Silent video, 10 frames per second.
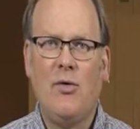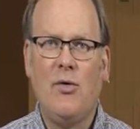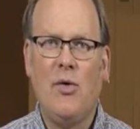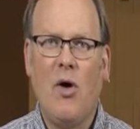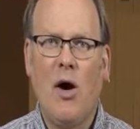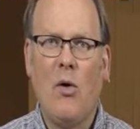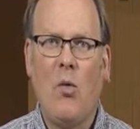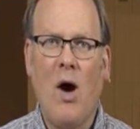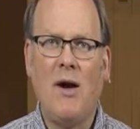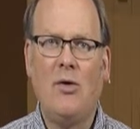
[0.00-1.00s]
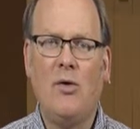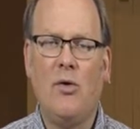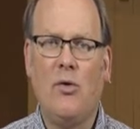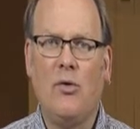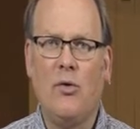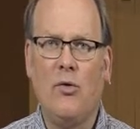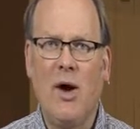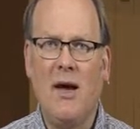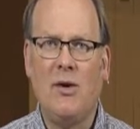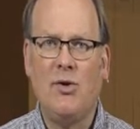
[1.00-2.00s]
through our one
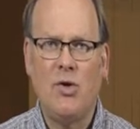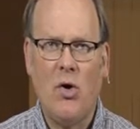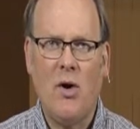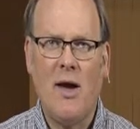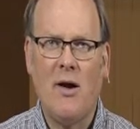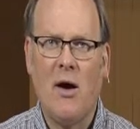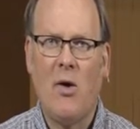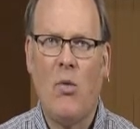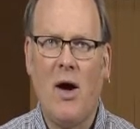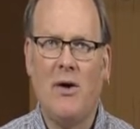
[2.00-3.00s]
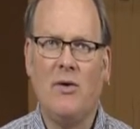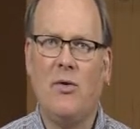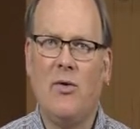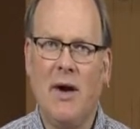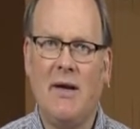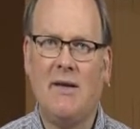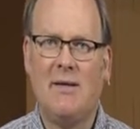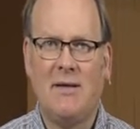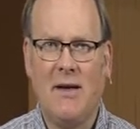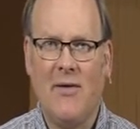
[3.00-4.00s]
great joy and our one great
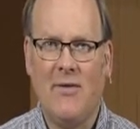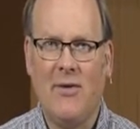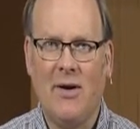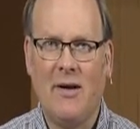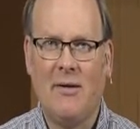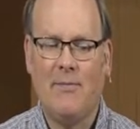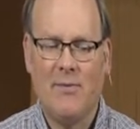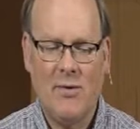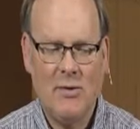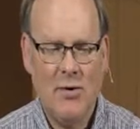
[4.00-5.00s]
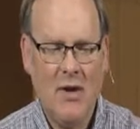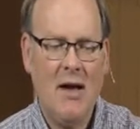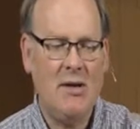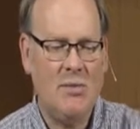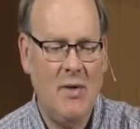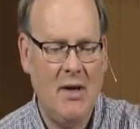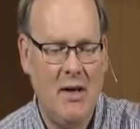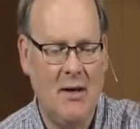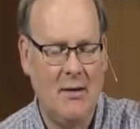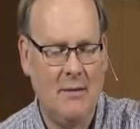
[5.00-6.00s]
suffering. So let us
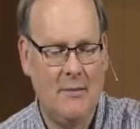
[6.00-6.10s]
begin.